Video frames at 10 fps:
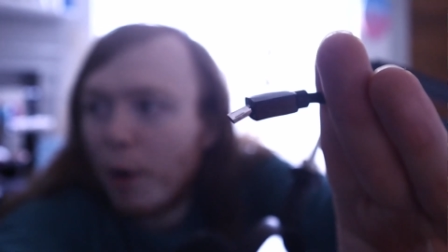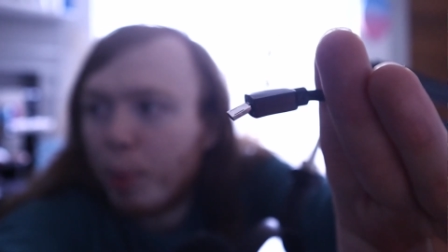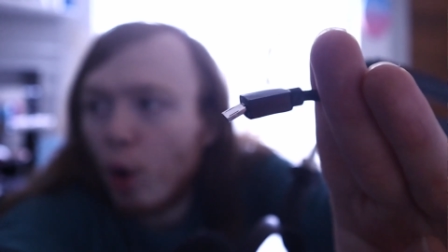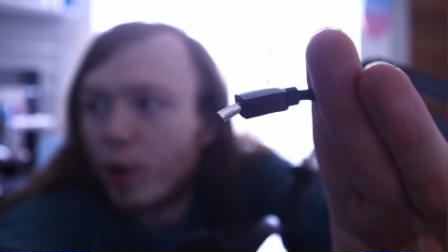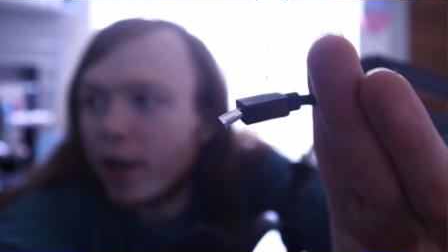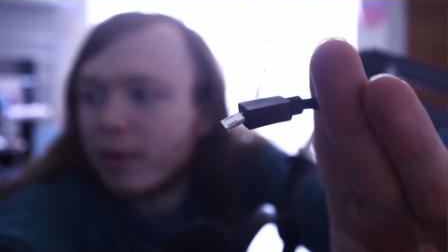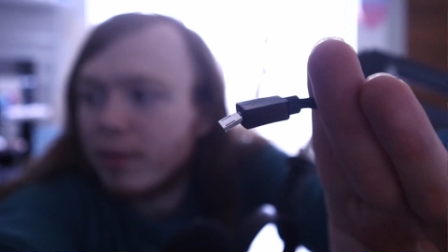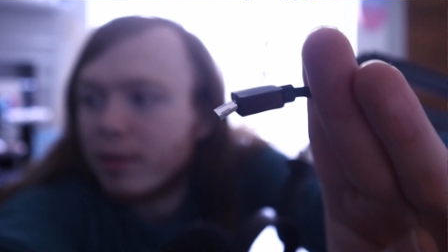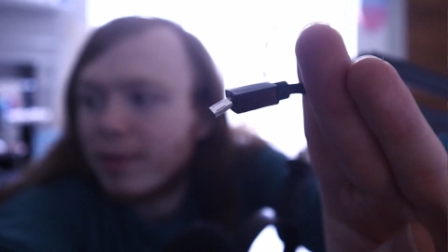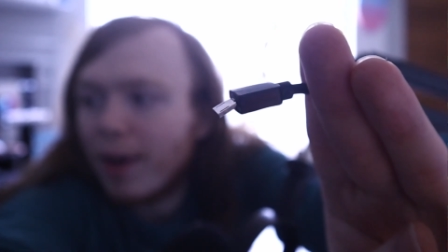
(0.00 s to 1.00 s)
broke it.
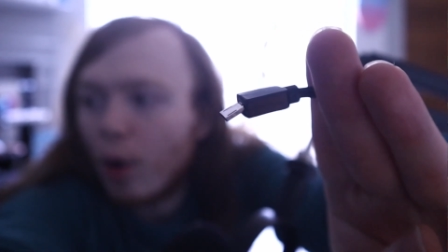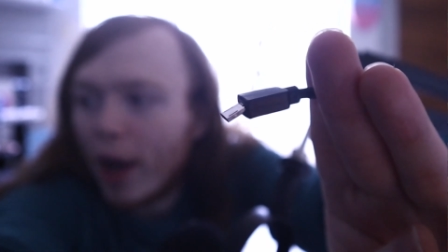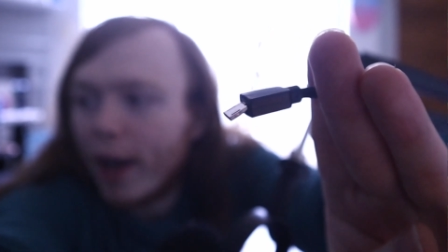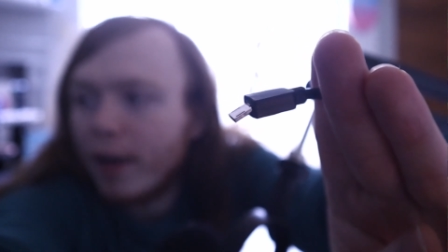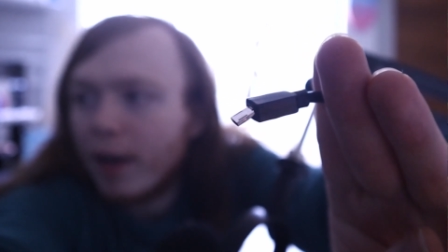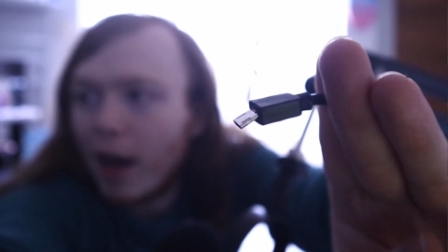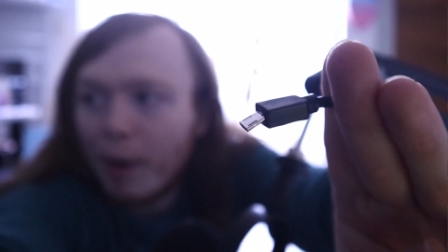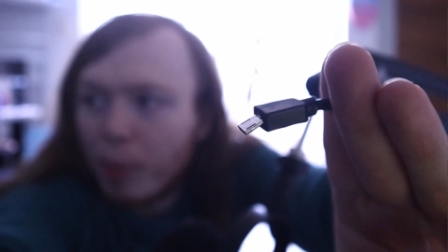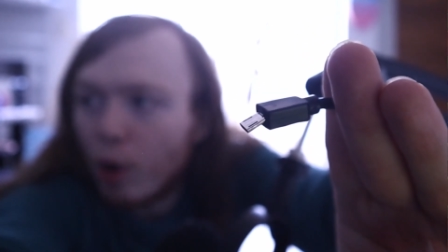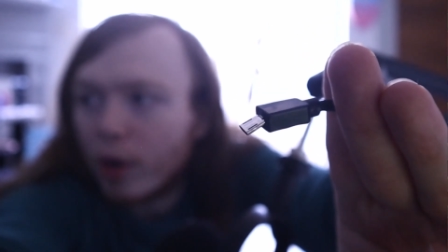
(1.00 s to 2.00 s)
Okay? I broke